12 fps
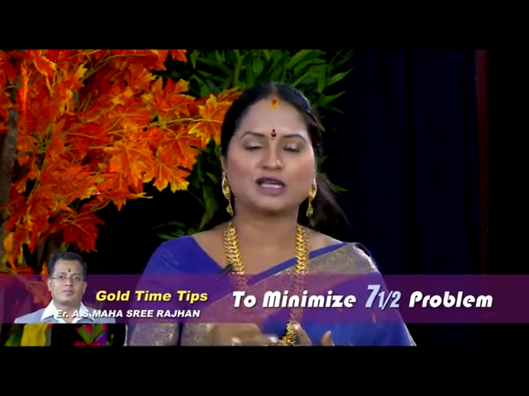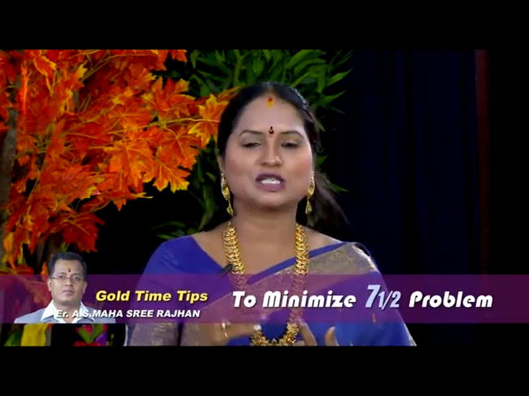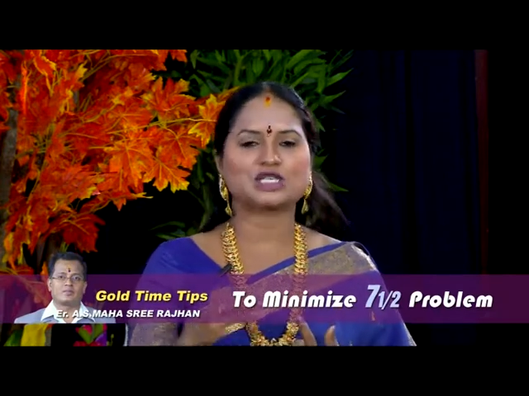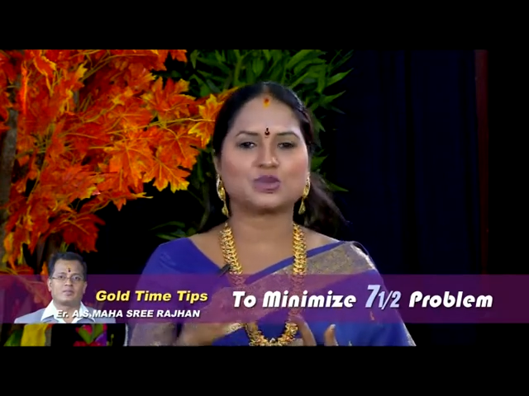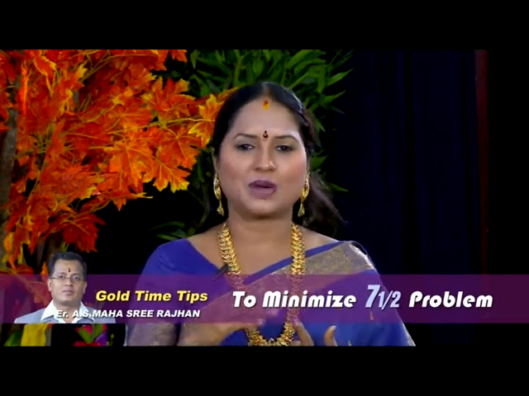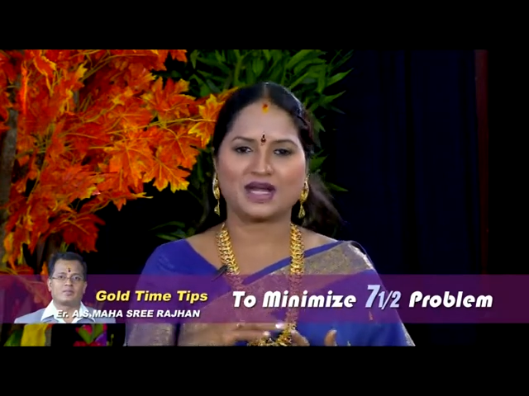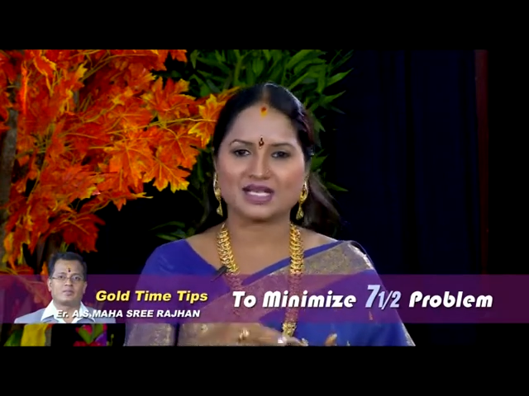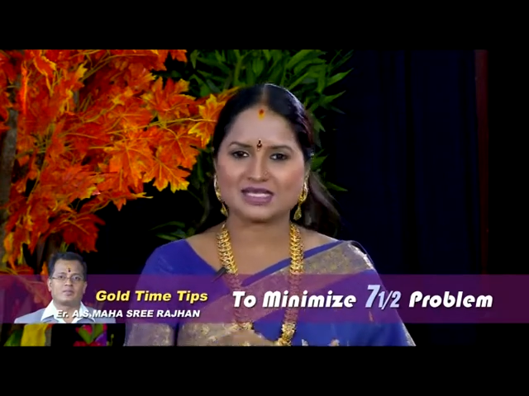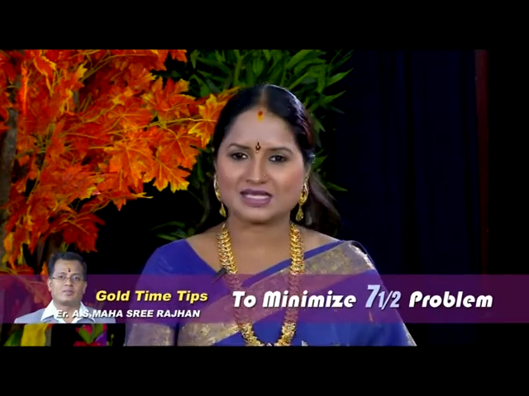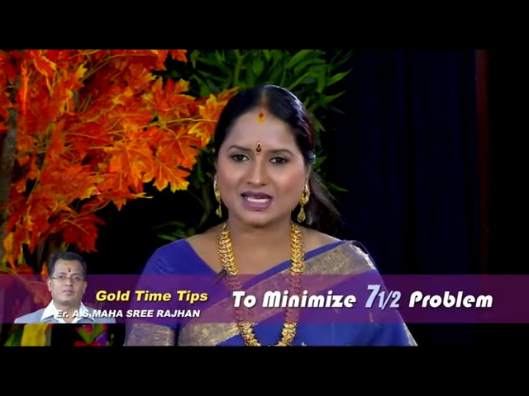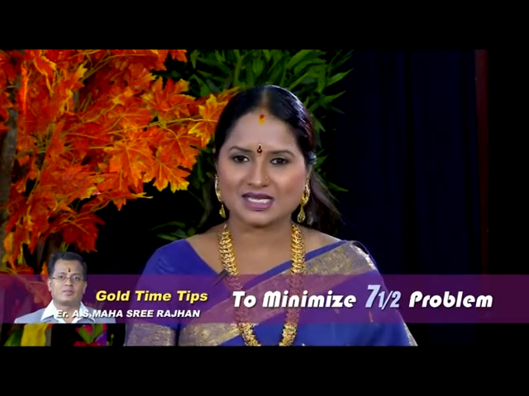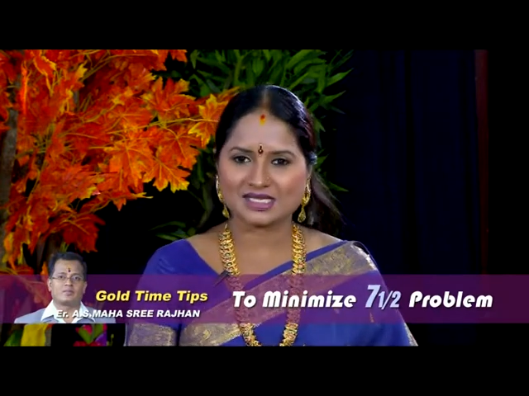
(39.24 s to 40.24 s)

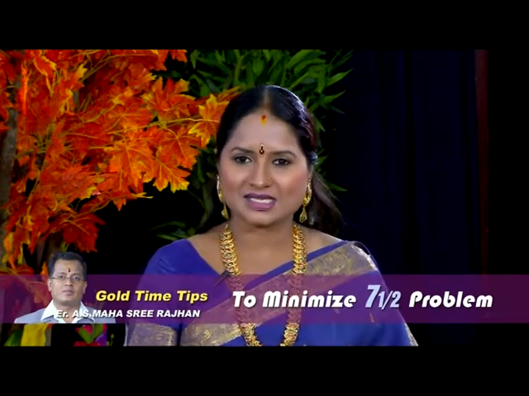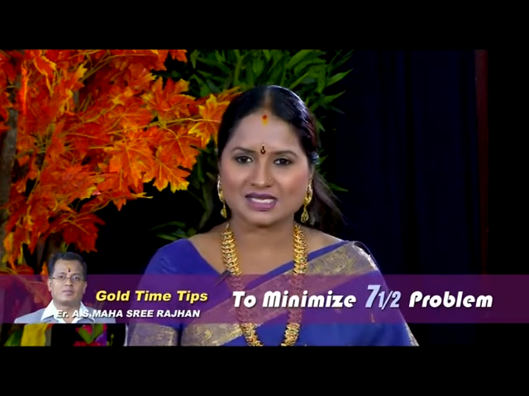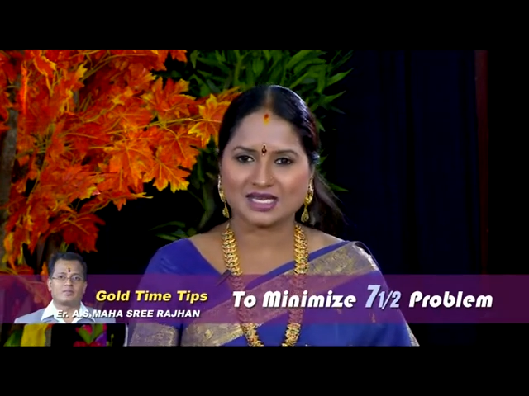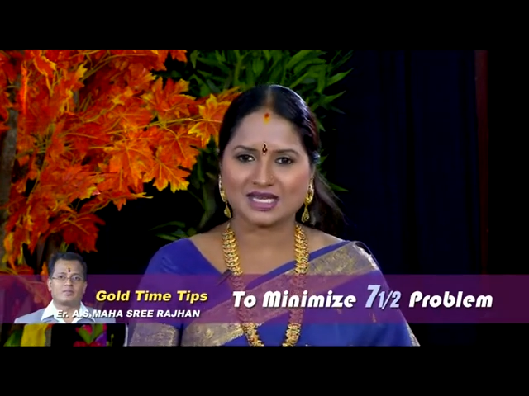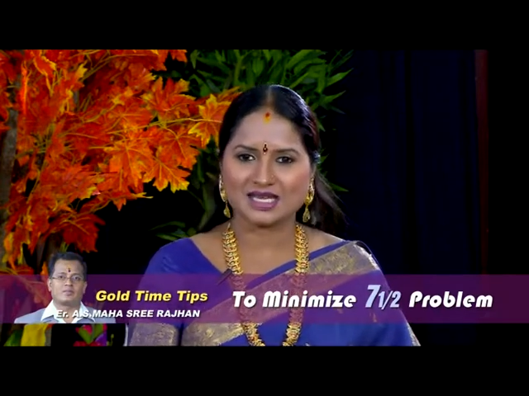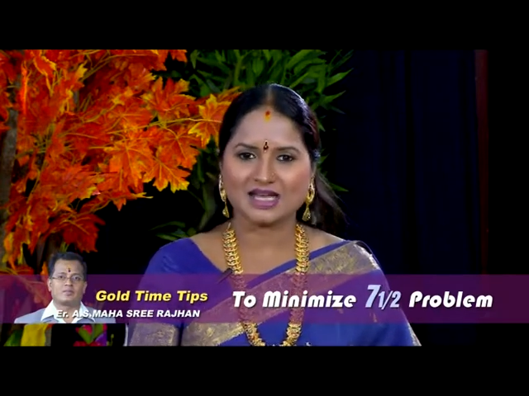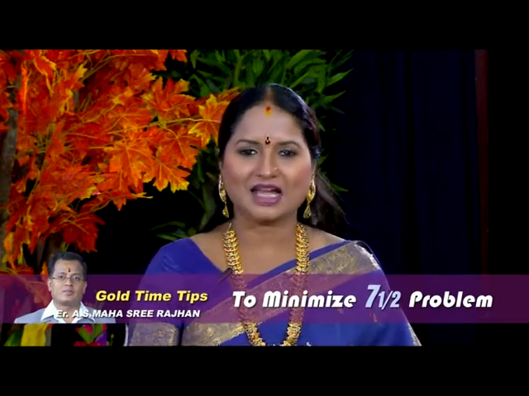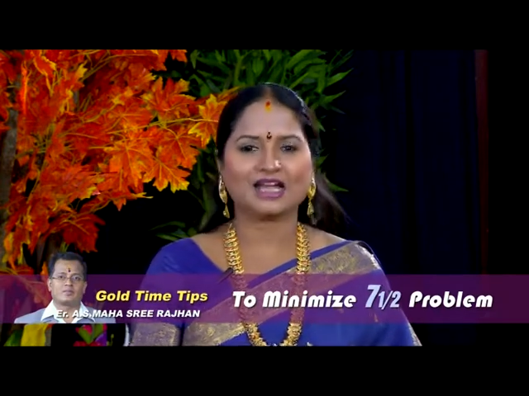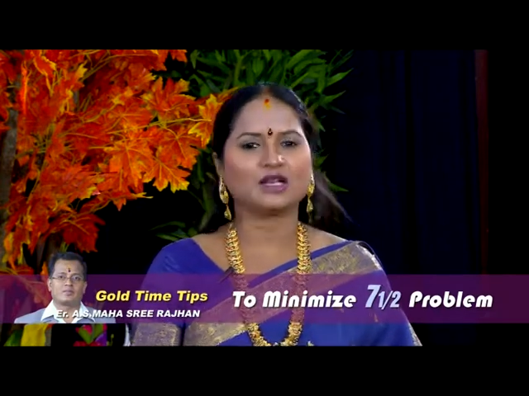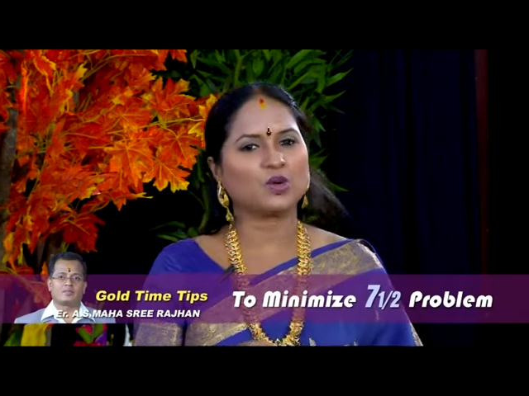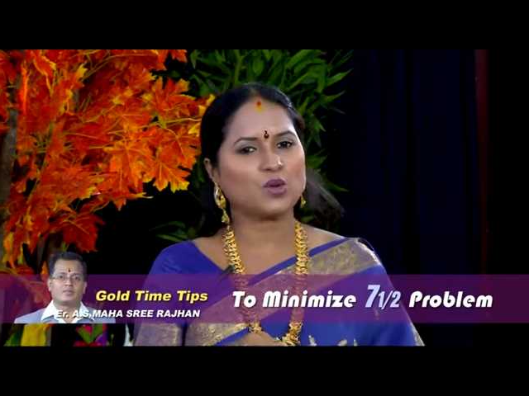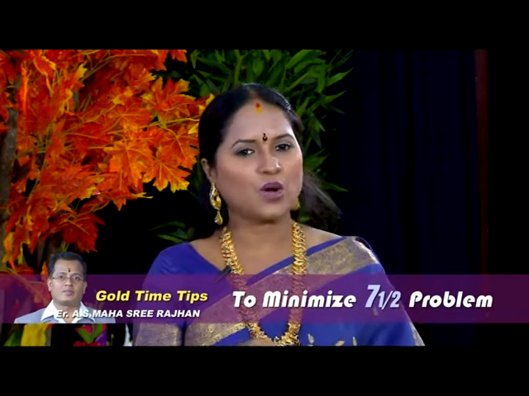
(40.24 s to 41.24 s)
26th,
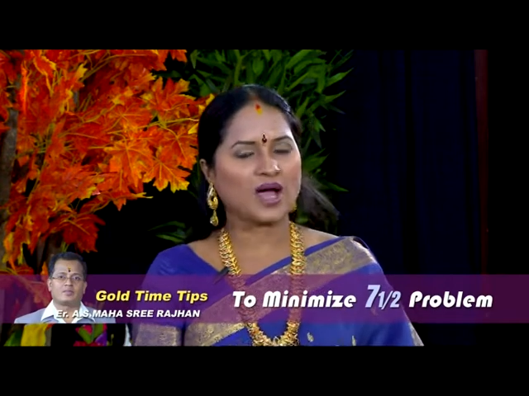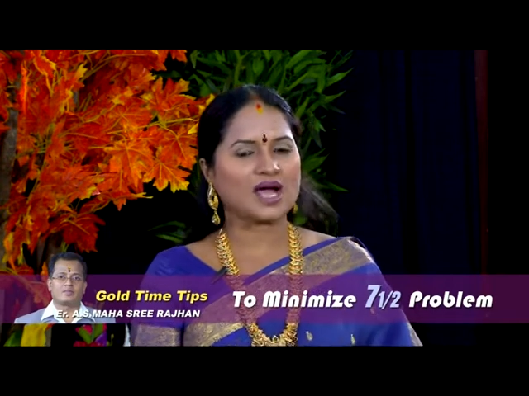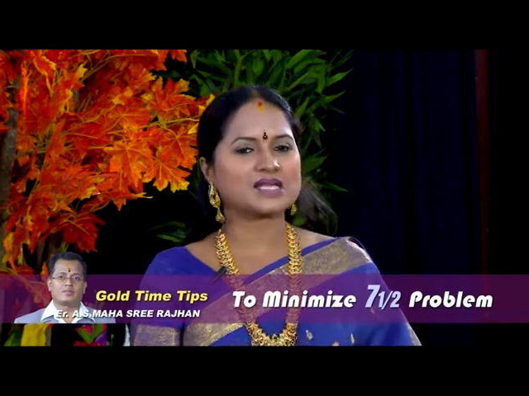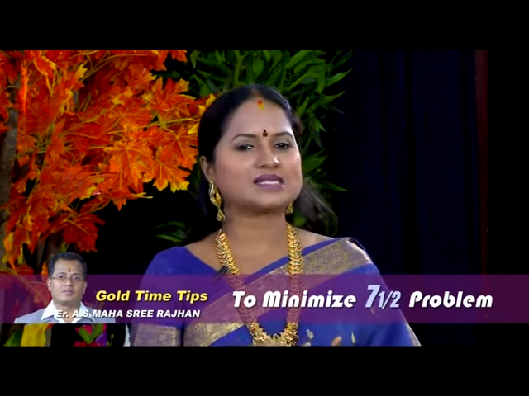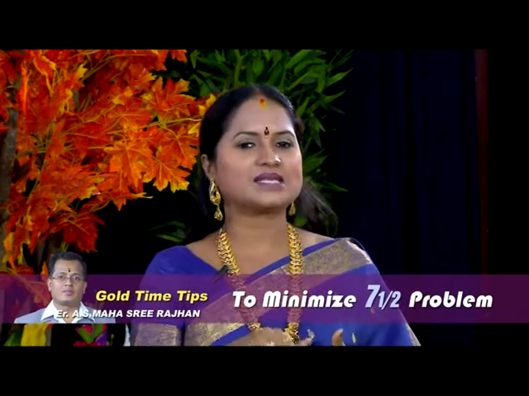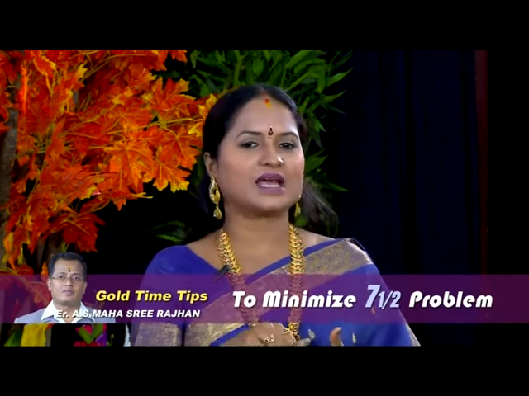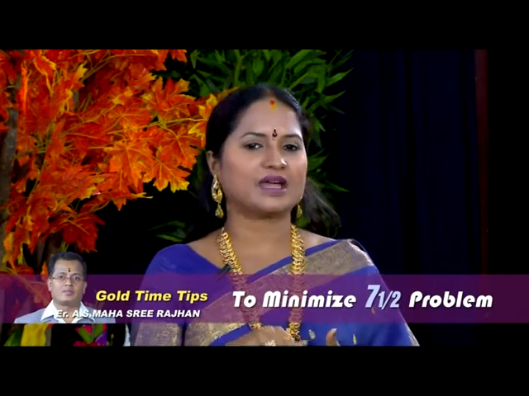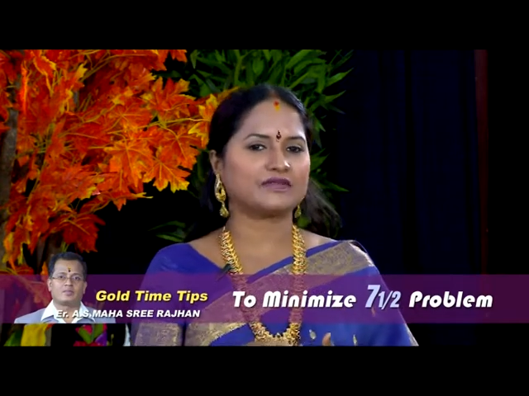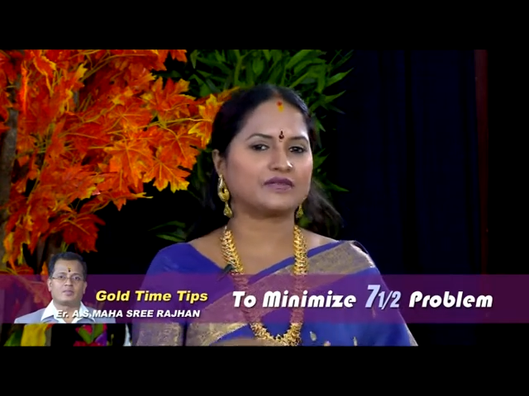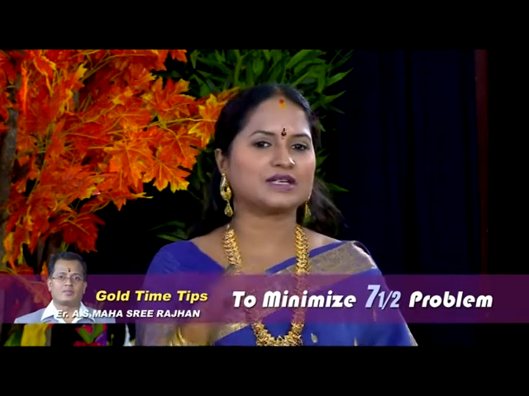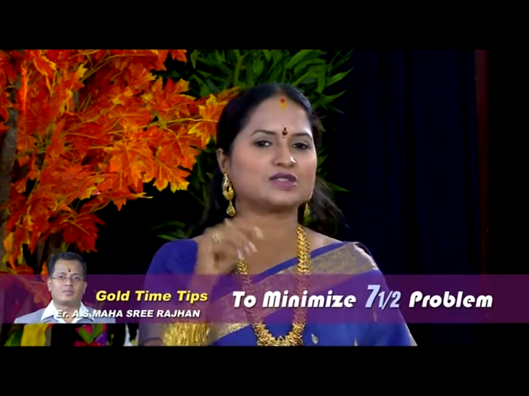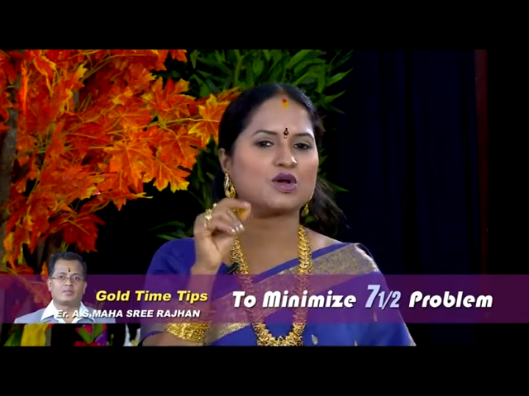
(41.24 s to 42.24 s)
and who has the
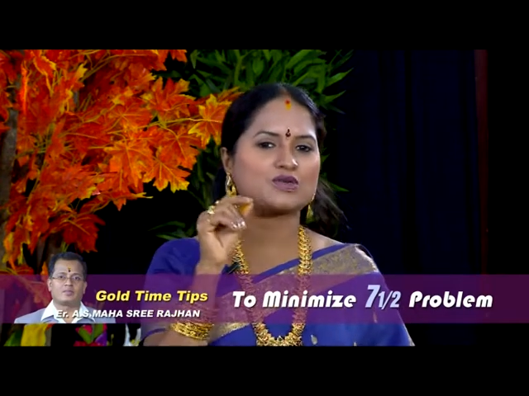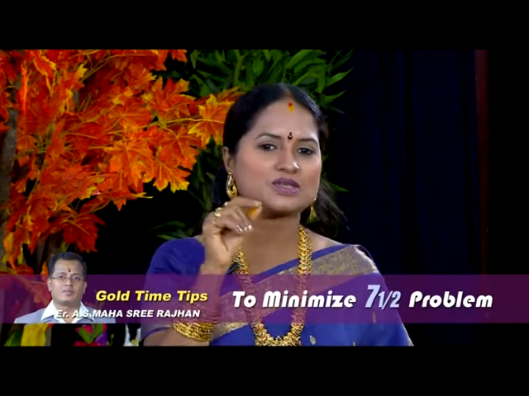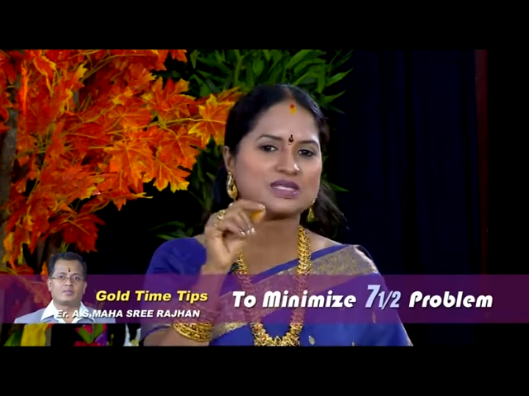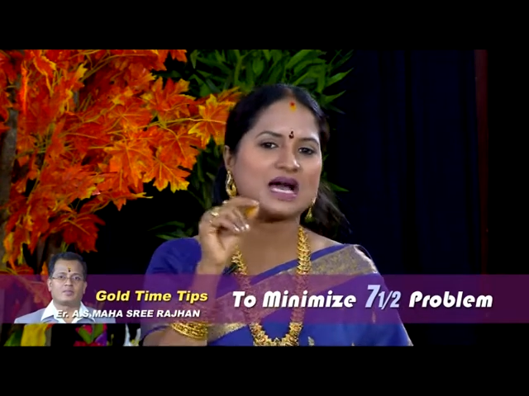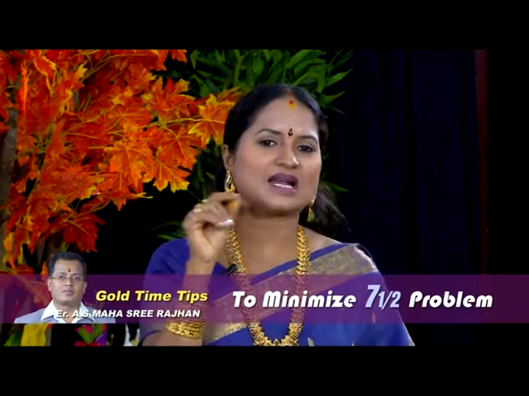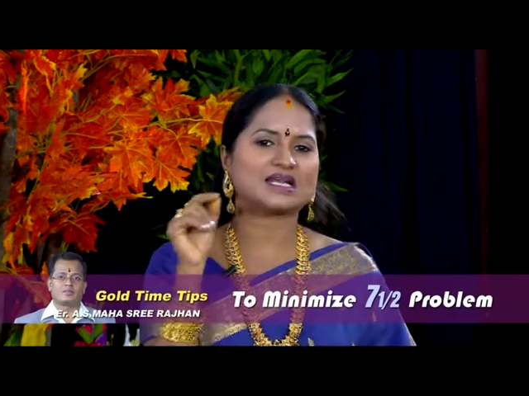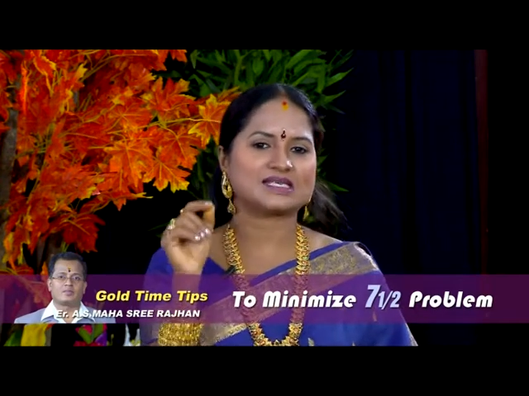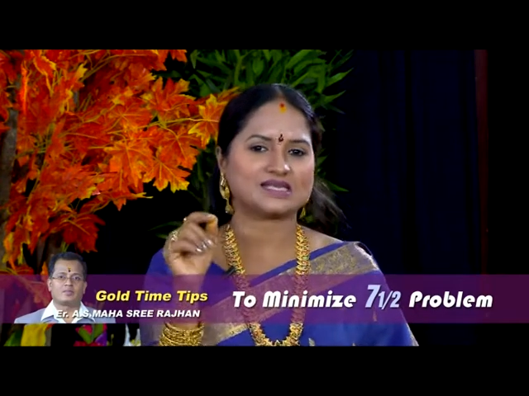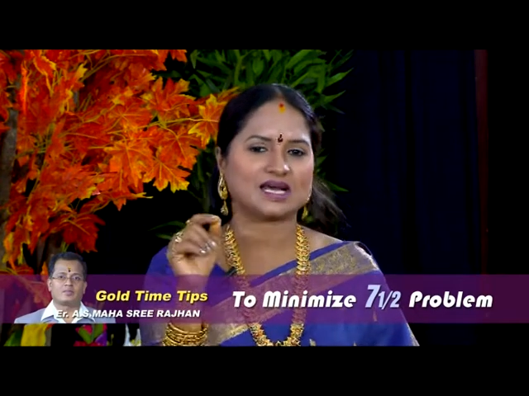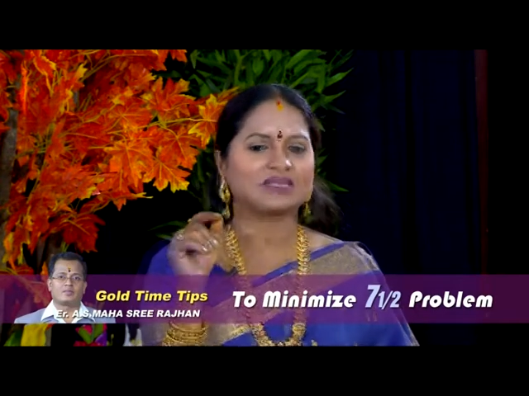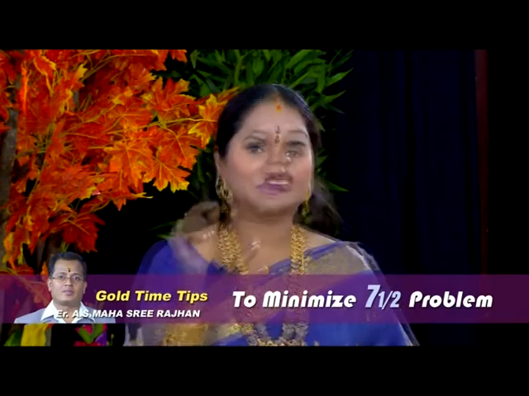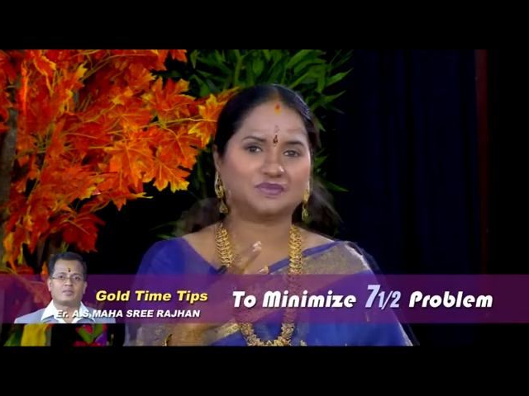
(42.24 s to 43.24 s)
effect of Sade Sat.